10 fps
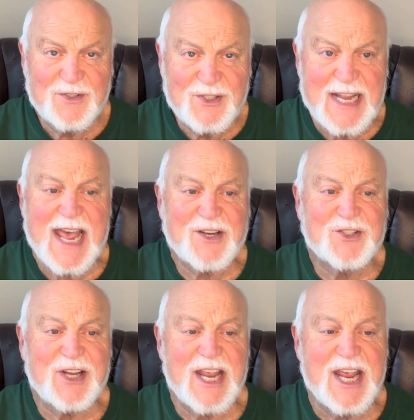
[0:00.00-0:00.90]

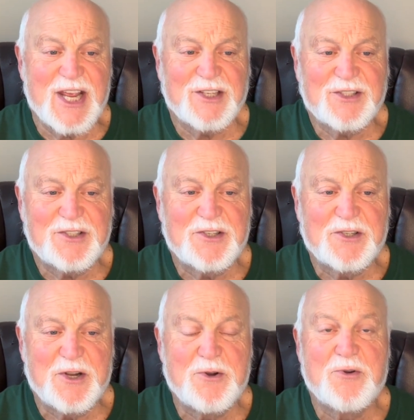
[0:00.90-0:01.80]
sex is
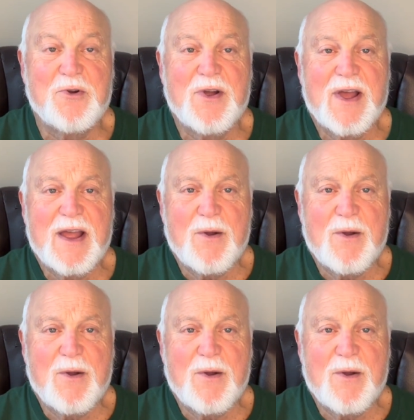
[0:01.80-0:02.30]
to